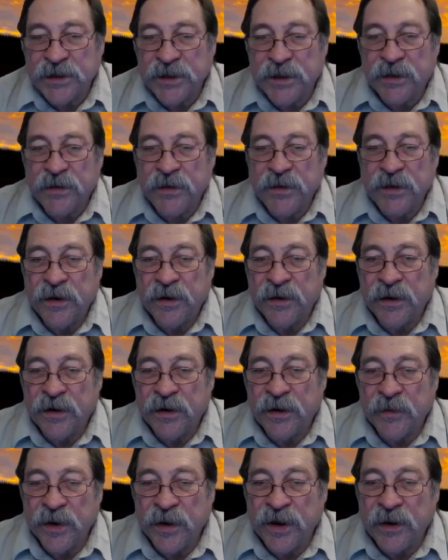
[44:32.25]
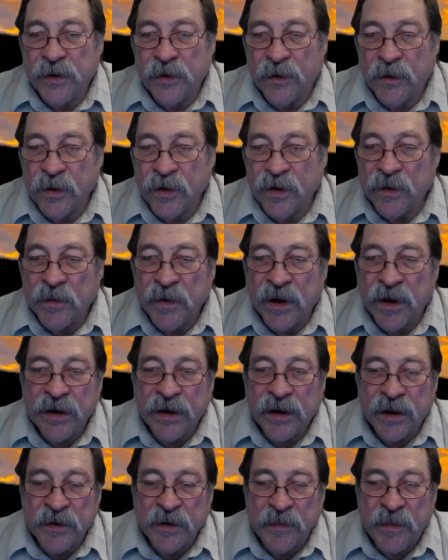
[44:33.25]
You're going to record them
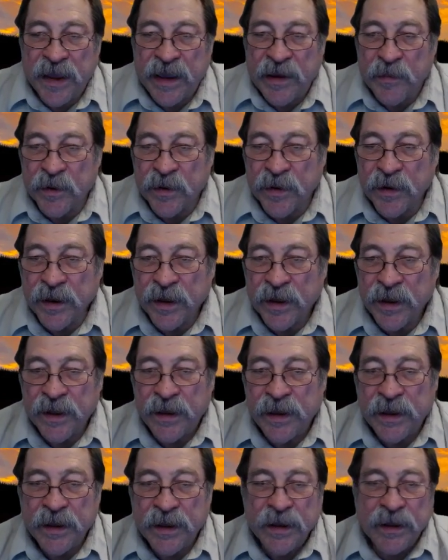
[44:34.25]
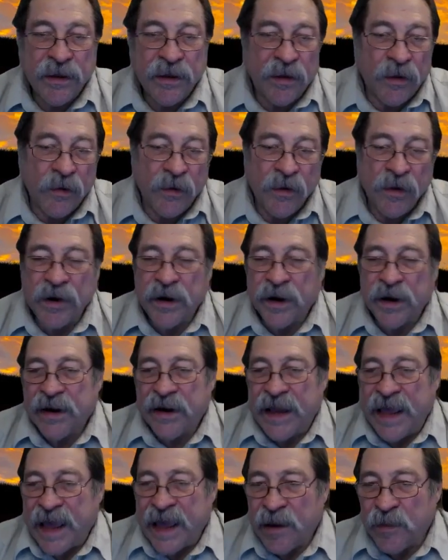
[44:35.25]
on paper or
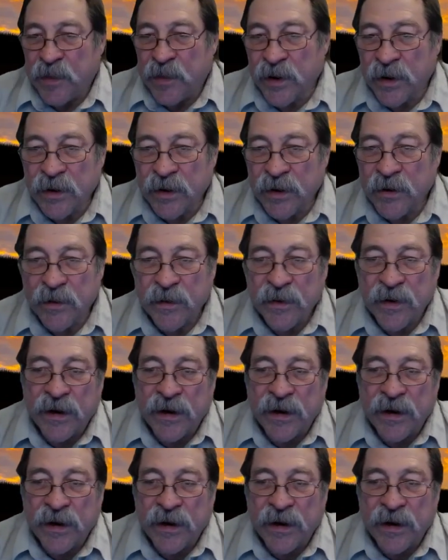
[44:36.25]
an app or